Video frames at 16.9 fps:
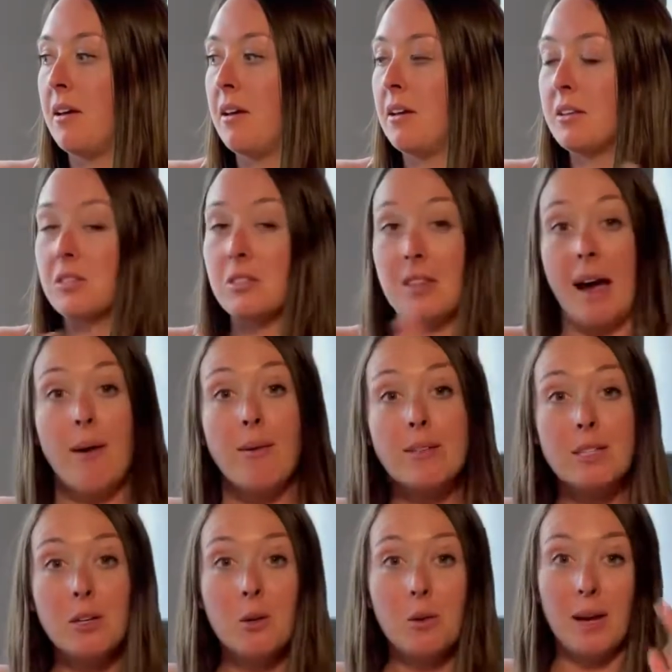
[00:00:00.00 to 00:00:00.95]
So that was
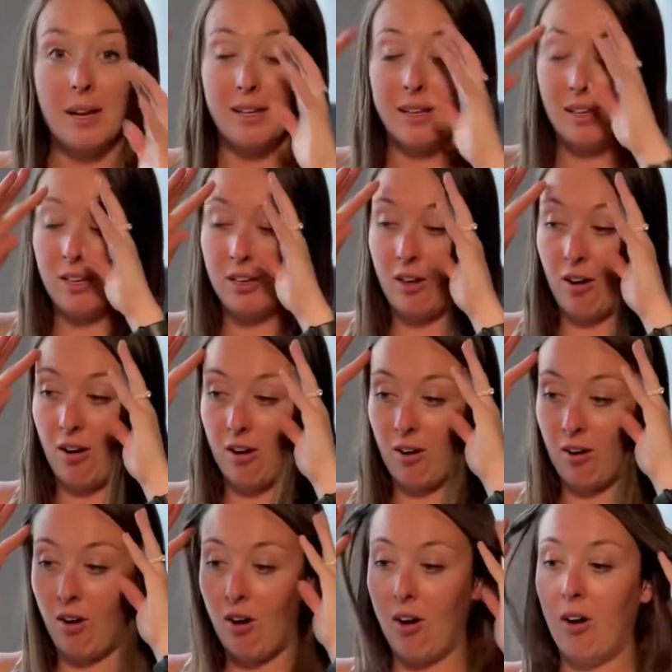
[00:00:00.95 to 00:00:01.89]
a quick little yarn
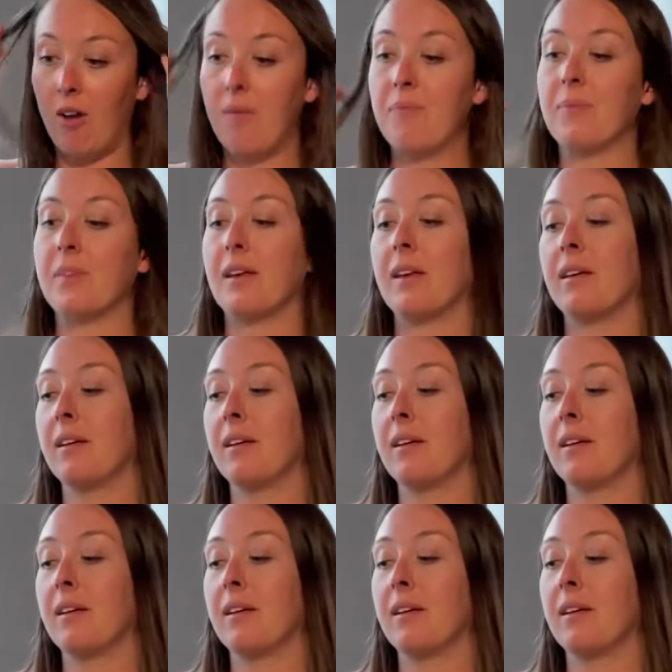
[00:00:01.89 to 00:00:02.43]
haul.